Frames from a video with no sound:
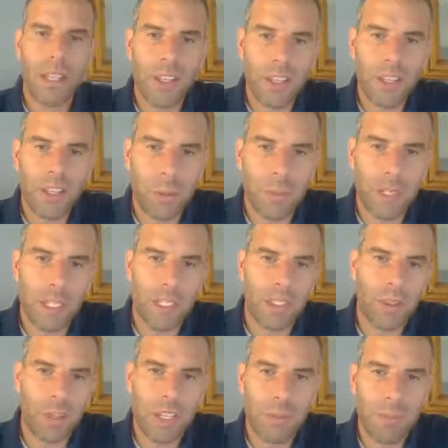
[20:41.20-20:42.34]
Now this would be a
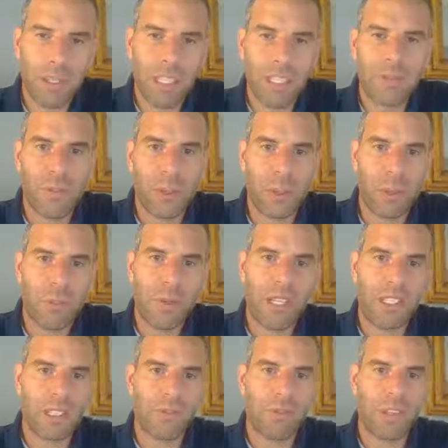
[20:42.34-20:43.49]
great place for you to
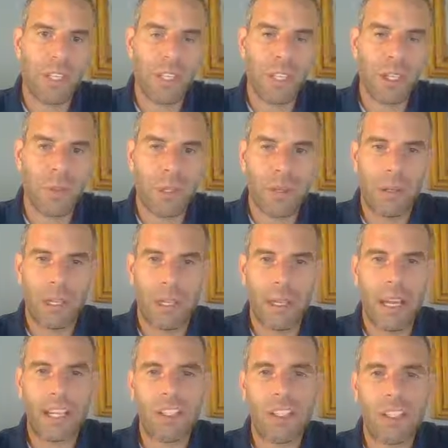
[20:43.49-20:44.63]
pause the video and
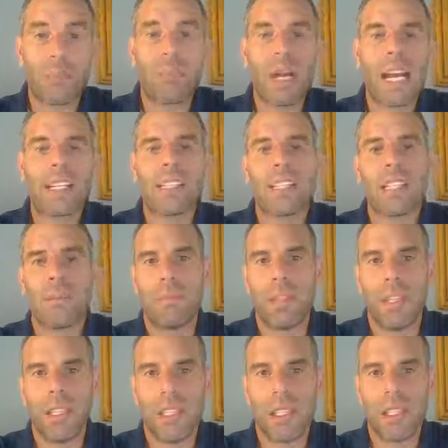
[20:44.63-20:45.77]
actually practice some of
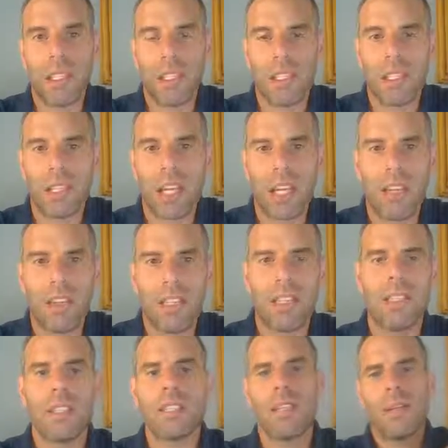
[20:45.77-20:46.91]
these, because a lot of
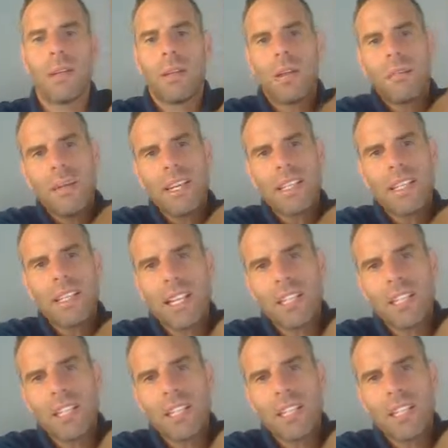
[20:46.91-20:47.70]
these make